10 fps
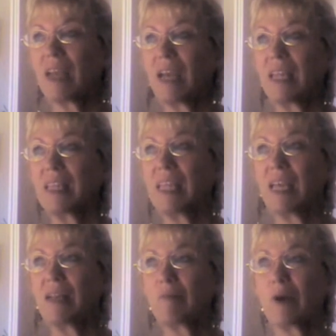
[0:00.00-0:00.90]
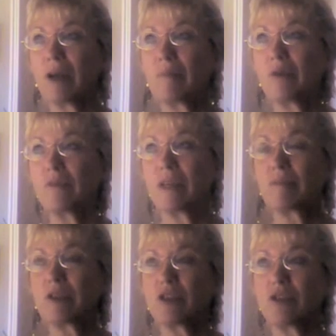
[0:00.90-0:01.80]
And then when I moved
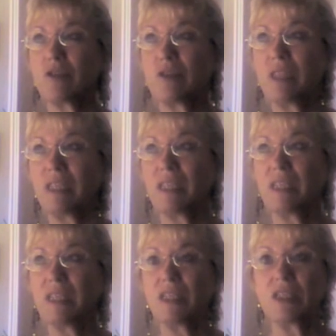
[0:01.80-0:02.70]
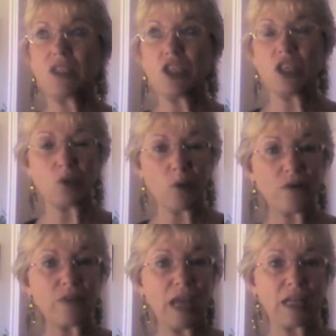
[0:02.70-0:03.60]
up to the
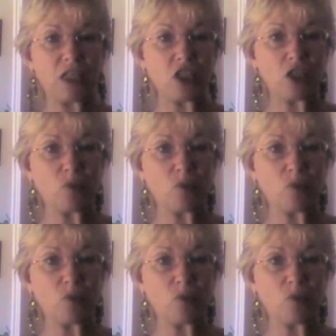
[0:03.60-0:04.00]
G12, the Canon